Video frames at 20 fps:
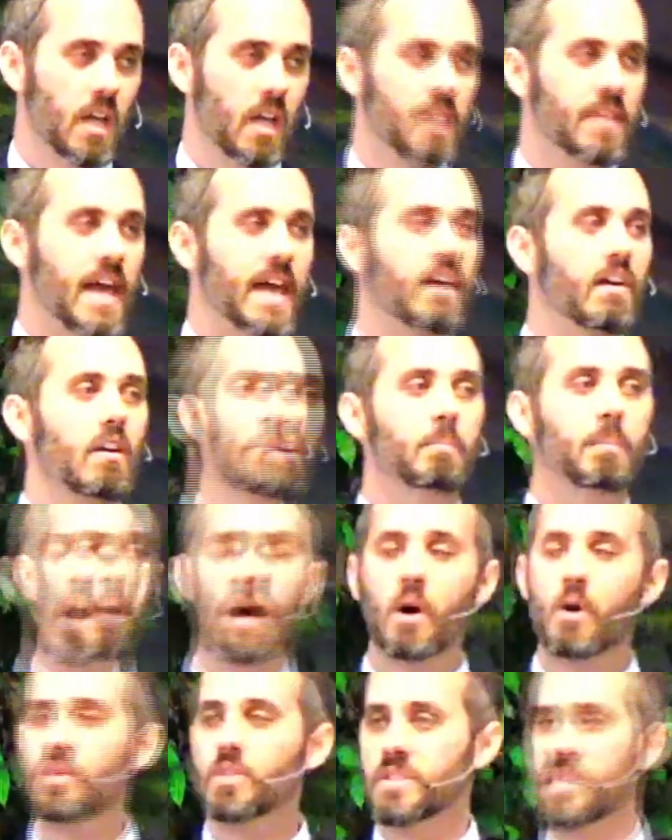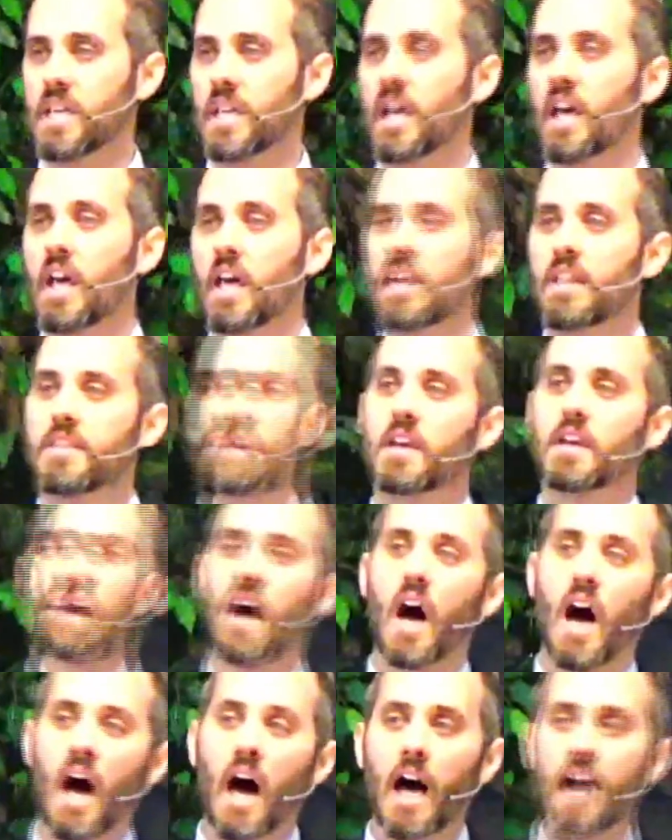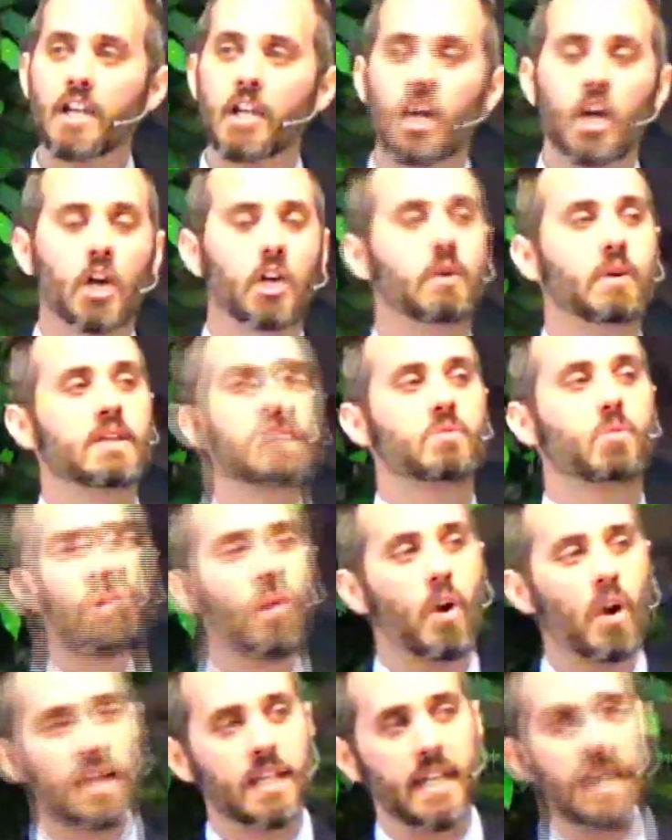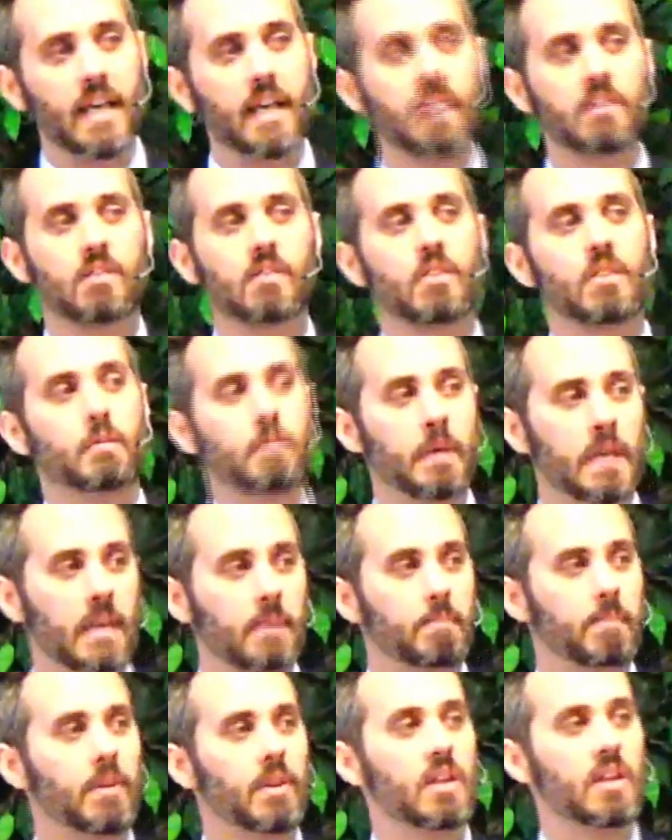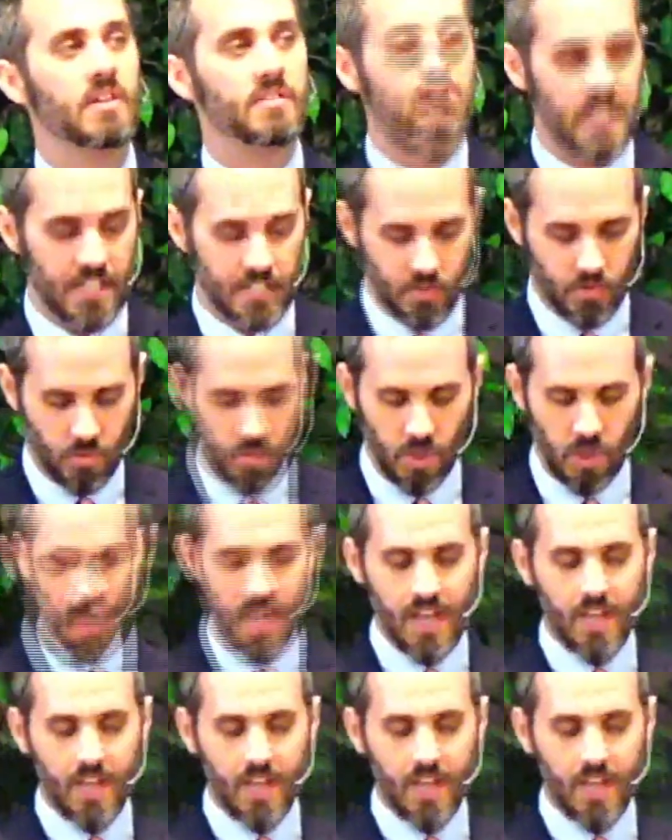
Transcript: They are opposing the God who is working through the people of Israel.